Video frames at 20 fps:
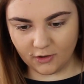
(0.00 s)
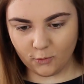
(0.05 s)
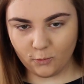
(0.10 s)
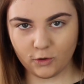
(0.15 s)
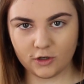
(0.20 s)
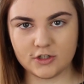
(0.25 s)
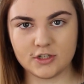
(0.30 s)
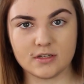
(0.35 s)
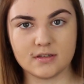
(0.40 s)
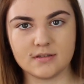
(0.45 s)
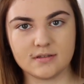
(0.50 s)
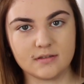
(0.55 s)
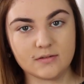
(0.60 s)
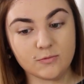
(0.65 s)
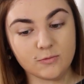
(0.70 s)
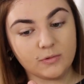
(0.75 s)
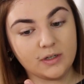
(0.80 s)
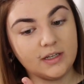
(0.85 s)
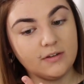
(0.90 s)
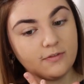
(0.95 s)

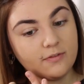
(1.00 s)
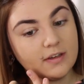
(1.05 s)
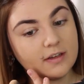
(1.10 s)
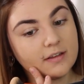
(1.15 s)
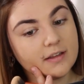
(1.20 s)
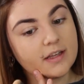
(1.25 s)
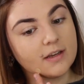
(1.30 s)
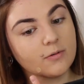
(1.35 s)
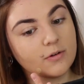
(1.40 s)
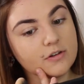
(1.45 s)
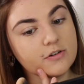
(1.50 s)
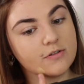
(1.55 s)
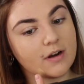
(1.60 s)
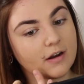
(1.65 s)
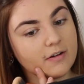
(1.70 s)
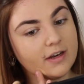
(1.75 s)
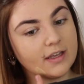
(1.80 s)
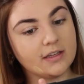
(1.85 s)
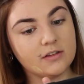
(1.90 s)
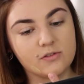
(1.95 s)
we feel like we're
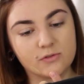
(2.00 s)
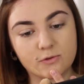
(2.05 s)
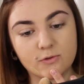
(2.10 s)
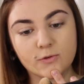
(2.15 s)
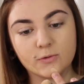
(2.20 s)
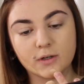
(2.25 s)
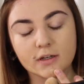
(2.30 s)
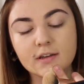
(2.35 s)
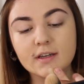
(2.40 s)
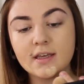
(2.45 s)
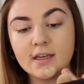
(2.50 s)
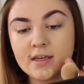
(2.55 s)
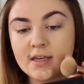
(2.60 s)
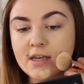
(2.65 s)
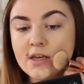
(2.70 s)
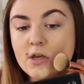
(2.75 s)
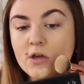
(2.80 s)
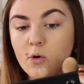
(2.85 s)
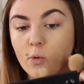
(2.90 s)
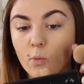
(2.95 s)
drowning in schoolwork.
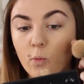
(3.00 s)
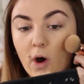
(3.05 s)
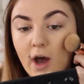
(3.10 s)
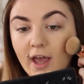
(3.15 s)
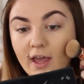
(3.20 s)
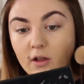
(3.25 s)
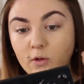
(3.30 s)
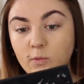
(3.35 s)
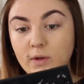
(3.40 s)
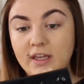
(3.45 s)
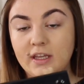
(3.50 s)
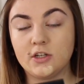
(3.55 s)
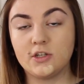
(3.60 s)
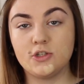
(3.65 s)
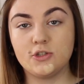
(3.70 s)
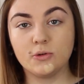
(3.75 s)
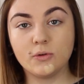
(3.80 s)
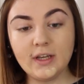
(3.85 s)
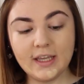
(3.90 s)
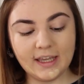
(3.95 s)
while we
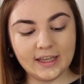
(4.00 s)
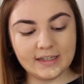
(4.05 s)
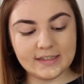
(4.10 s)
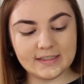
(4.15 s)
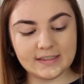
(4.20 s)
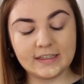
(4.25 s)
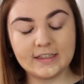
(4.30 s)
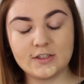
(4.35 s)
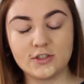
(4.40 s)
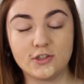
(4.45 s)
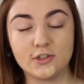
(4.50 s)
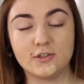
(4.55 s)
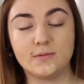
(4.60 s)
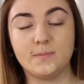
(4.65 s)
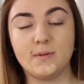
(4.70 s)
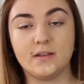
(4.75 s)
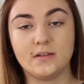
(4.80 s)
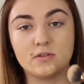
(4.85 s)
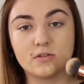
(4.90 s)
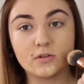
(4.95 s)
enjoy it, it's
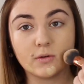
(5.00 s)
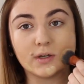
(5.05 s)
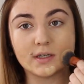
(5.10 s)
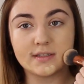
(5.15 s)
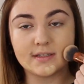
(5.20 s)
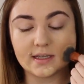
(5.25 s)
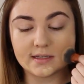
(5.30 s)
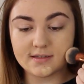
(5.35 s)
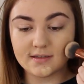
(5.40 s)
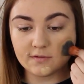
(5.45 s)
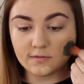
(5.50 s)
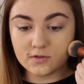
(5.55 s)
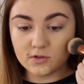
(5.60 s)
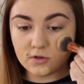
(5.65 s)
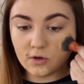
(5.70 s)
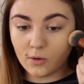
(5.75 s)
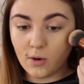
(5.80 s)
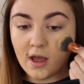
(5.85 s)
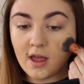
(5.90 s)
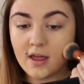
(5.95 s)
just been so excessive.
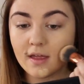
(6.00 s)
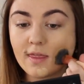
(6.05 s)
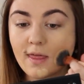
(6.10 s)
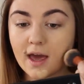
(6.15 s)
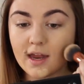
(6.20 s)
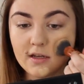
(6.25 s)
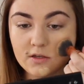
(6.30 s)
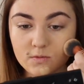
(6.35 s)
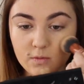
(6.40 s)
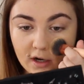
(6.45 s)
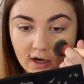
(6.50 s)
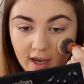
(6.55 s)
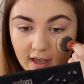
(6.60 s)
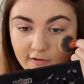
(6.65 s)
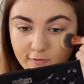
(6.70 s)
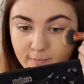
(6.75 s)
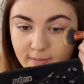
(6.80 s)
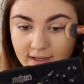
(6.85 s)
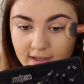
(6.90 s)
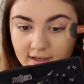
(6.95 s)
So that is where
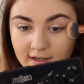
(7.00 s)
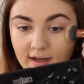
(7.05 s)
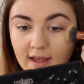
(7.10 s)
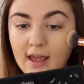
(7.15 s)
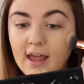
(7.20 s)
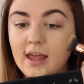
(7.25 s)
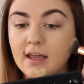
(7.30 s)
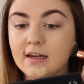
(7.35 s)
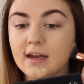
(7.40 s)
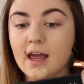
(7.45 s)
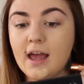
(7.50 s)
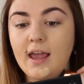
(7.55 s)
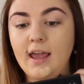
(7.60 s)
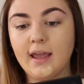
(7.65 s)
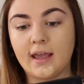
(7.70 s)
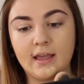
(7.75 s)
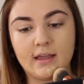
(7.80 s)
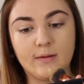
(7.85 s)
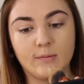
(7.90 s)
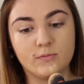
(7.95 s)
I've been, and I
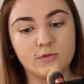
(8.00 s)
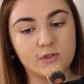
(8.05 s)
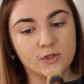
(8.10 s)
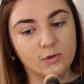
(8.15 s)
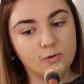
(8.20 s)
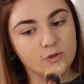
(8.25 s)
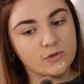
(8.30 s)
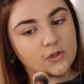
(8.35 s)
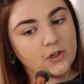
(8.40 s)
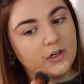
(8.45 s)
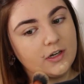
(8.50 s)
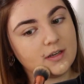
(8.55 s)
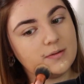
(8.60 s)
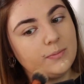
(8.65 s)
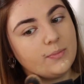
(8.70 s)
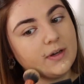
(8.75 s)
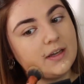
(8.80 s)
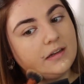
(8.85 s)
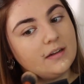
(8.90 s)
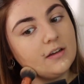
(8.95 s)
am so sorry,
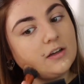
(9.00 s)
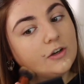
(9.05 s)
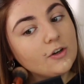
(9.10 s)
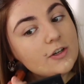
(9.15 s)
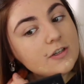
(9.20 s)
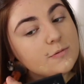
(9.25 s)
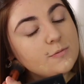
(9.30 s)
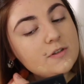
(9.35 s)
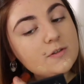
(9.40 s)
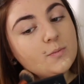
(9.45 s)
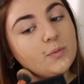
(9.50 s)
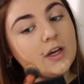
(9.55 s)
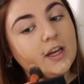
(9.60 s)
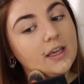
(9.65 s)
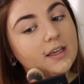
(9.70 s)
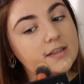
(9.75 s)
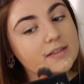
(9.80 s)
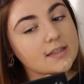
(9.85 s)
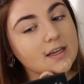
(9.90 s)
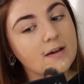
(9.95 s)
but Christmas
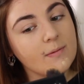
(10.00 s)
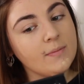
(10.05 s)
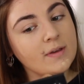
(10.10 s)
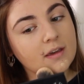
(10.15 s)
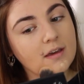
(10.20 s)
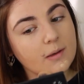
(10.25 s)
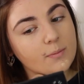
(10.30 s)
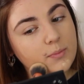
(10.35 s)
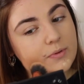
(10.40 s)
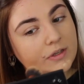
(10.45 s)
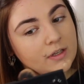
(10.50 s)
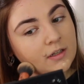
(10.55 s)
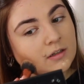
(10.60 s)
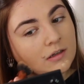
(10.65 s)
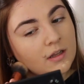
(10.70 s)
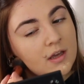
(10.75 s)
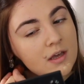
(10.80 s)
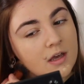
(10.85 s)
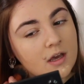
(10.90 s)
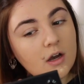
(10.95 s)
break is coming up
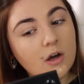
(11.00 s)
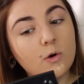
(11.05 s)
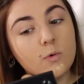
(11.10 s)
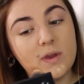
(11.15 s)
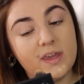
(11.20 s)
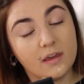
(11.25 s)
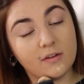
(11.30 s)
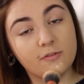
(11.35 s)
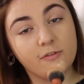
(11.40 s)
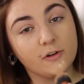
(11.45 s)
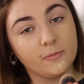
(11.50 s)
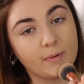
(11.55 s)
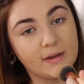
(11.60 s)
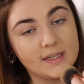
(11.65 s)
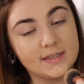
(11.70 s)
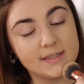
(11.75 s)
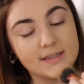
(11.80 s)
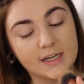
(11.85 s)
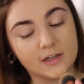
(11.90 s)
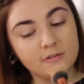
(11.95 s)
in a week for
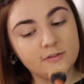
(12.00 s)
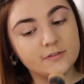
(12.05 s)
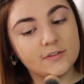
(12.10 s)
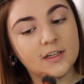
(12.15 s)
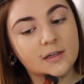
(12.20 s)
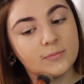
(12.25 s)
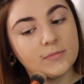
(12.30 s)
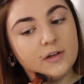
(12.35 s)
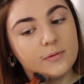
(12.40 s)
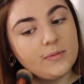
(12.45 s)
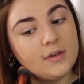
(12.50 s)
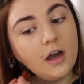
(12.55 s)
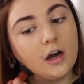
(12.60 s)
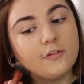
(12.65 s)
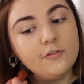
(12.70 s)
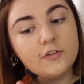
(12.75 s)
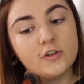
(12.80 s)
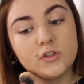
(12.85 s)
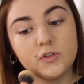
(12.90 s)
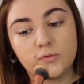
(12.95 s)
myself, and I'm going to be
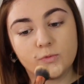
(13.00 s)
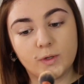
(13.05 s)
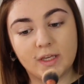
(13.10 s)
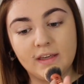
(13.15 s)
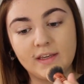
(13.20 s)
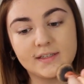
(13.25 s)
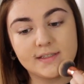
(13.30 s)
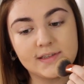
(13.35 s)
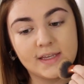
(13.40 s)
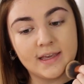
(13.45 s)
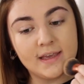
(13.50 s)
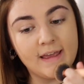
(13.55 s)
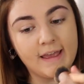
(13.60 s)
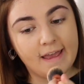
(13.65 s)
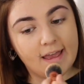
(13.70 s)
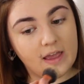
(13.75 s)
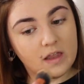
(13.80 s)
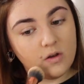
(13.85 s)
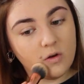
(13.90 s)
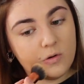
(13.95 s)
off for 2 weeks,
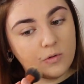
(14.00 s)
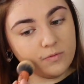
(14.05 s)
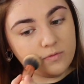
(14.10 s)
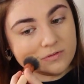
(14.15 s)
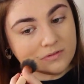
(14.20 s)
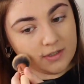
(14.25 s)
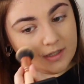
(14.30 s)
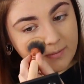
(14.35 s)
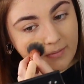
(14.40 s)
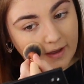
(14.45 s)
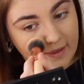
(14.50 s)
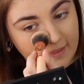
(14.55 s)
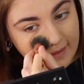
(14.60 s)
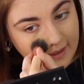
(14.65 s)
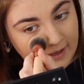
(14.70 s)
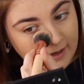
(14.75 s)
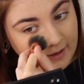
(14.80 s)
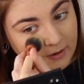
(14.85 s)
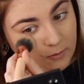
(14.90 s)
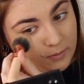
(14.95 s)
and hopefully by
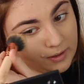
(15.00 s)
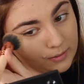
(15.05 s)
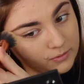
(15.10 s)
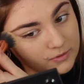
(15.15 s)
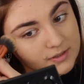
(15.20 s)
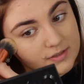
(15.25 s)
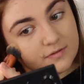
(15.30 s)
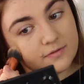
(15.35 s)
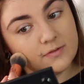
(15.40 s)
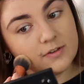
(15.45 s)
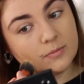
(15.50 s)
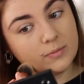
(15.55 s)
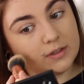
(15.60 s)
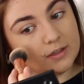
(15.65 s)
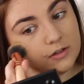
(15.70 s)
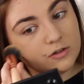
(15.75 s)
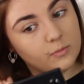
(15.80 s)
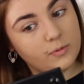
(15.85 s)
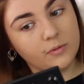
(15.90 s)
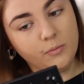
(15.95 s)
then I'll be able to film a
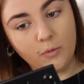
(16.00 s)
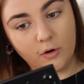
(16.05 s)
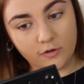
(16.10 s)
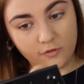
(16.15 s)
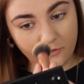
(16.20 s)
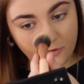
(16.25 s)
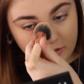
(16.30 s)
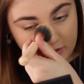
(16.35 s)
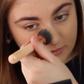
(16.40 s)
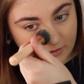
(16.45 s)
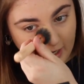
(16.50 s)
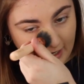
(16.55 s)
little bit more for you